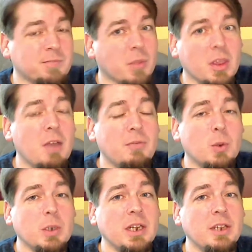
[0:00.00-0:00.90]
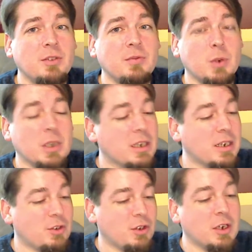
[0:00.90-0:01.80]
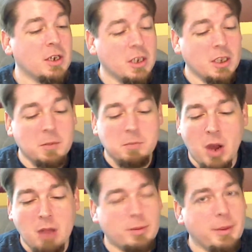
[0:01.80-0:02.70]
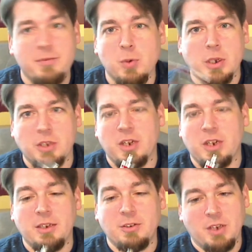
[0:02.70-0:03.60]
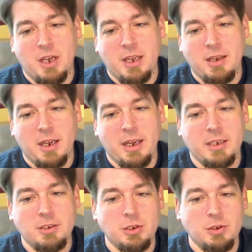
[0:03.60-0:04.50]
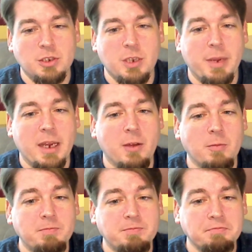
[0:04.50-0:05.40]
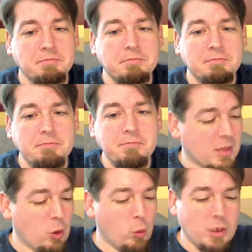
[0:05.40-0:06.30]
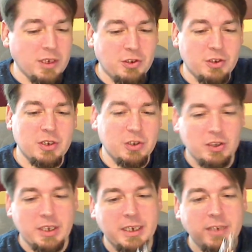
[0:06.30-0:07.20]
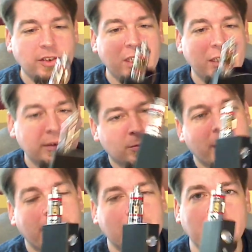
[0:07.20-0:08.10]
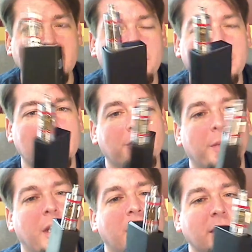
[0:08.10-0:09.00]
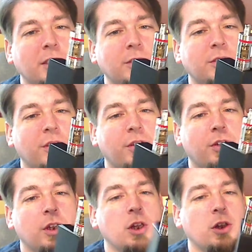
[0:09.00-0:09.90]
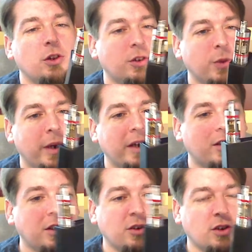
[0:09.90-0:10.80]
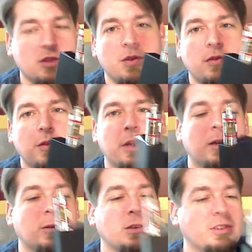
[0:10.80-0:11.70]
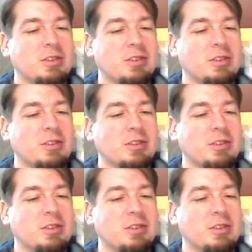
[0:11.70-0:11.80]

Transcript: Not 40 days and 40 nights, probably 40 seconds, and I had juice coming out. What is this thing? It's a regulated box mod. It uses two 18650 batteries in